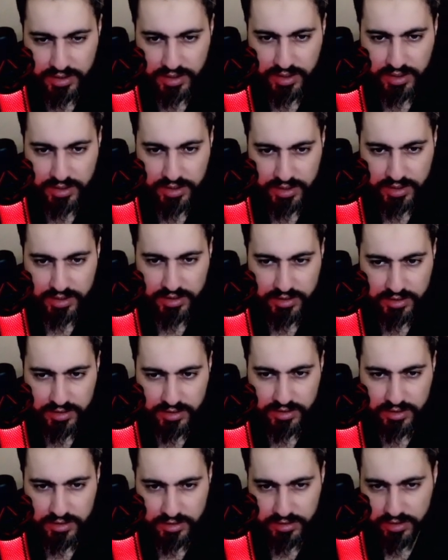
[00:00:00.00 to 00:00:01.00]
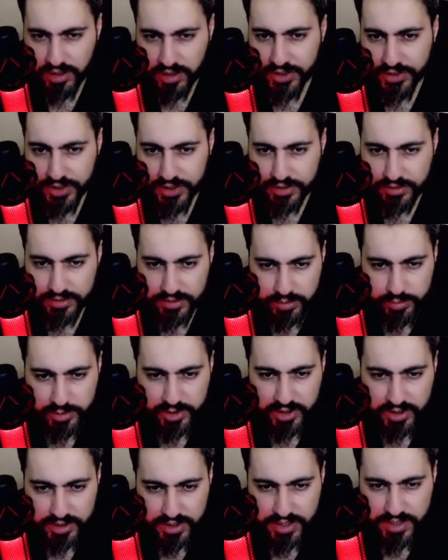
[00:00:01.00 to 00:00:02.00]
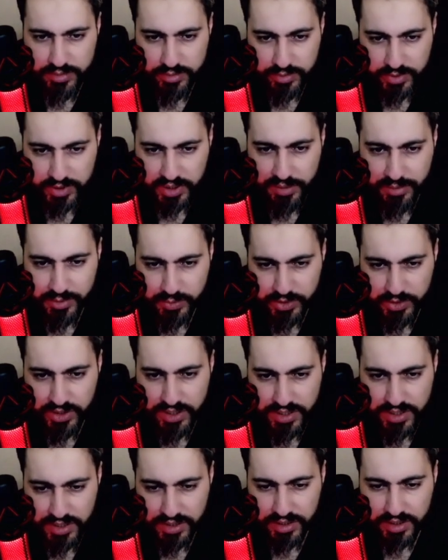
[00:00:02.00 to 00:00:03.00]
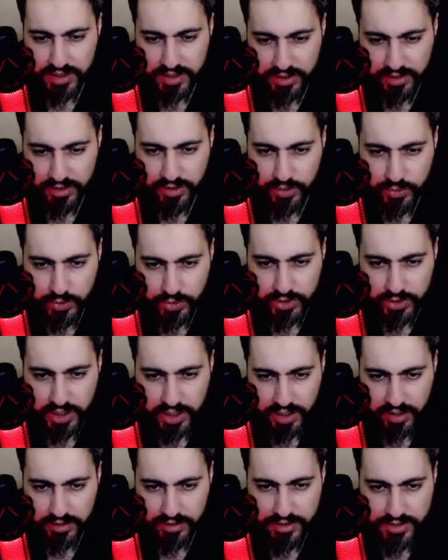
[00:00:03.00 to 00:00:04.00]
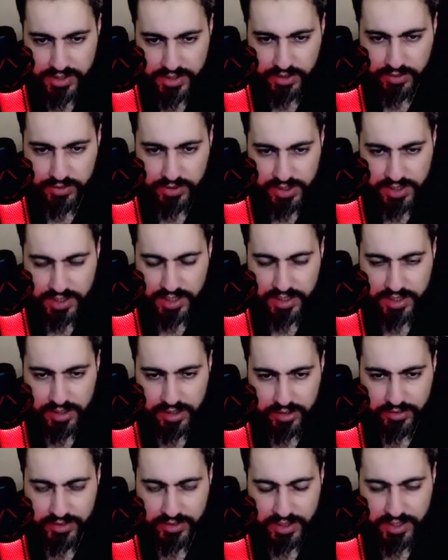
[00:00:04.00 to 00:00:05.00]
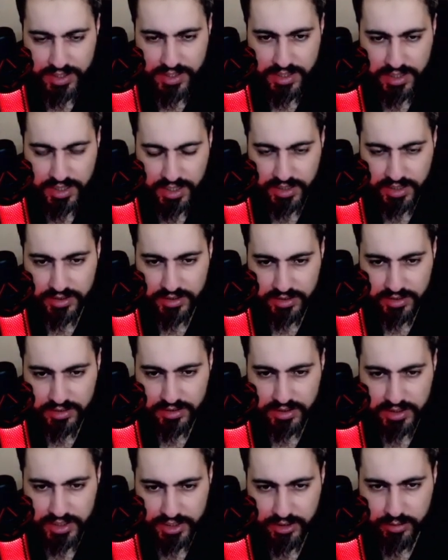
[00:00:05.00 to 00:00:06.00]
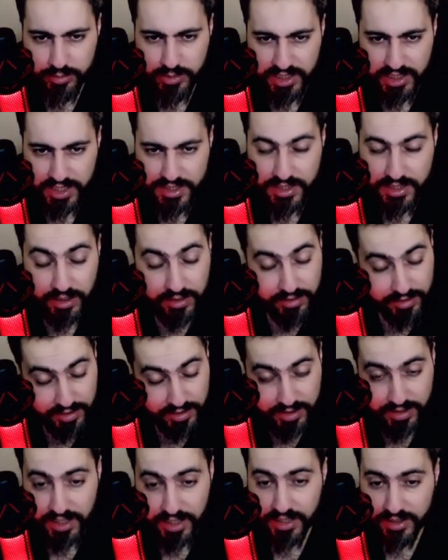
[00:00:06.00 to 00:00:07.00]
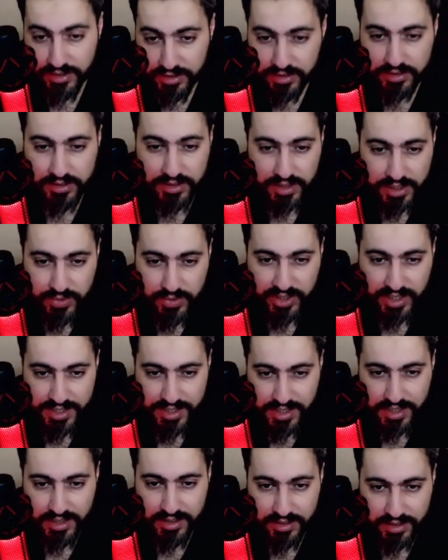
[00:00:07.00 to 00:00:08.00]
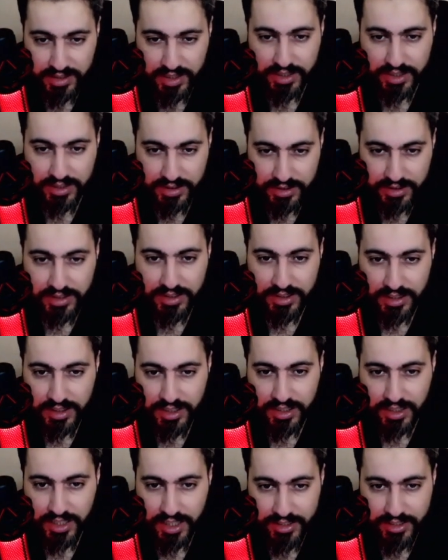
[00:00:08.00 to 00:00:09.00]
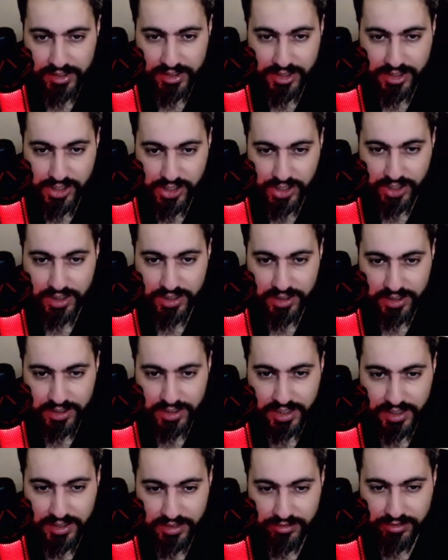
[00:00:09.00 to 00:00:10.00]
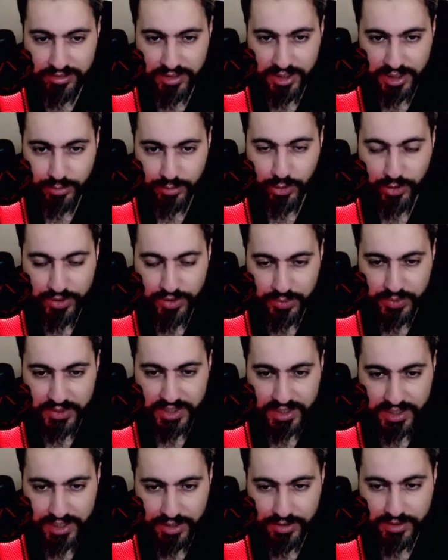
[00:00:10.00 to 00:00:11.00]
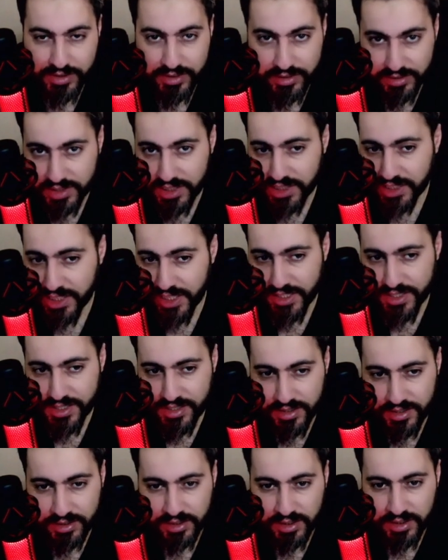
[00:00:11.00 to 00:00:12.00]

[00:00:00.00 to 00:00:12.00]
And then, oh no, to be honest, I mean, we're just getting low on health, so just get rid of this and try to be as healthy. Yeah, that's what I said, like, and then a charge and then farm all the way down. See guys,